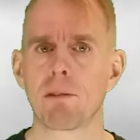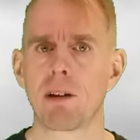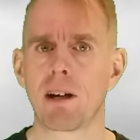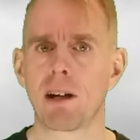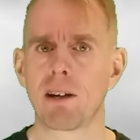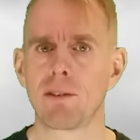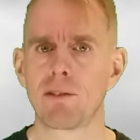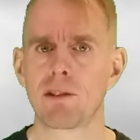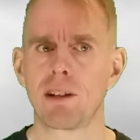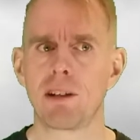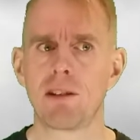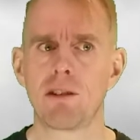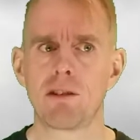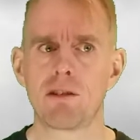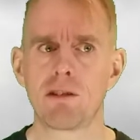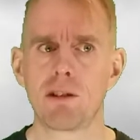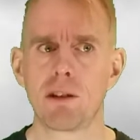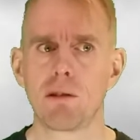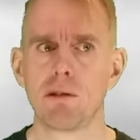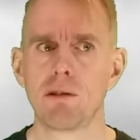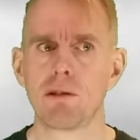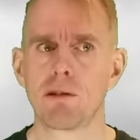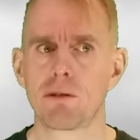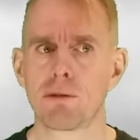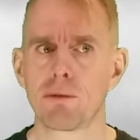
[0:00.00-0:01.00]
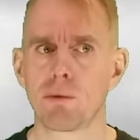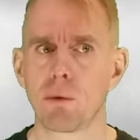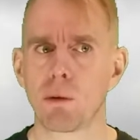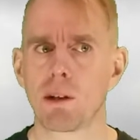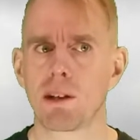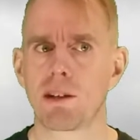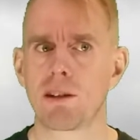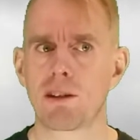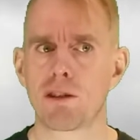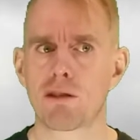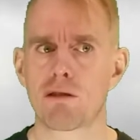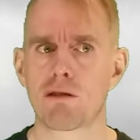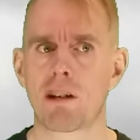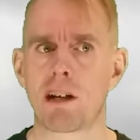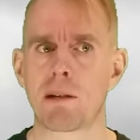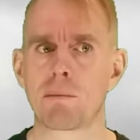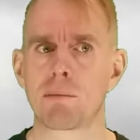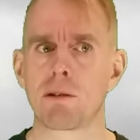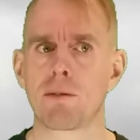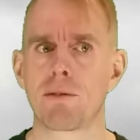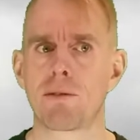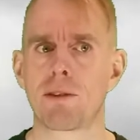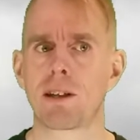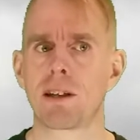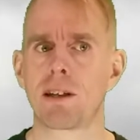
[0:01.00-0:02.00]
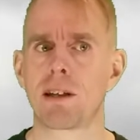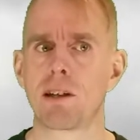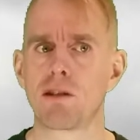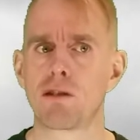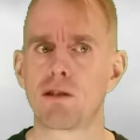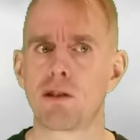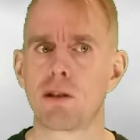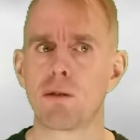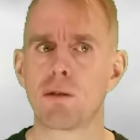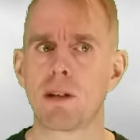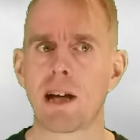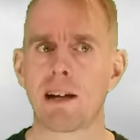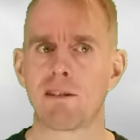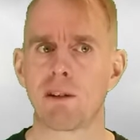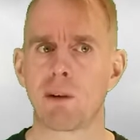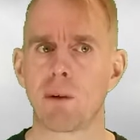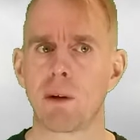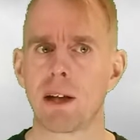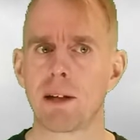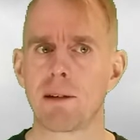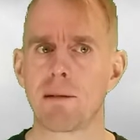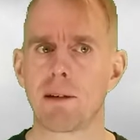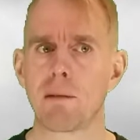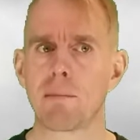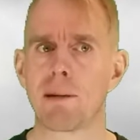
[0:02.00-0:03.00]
I have seen students fall into the trap of thinking too narrowly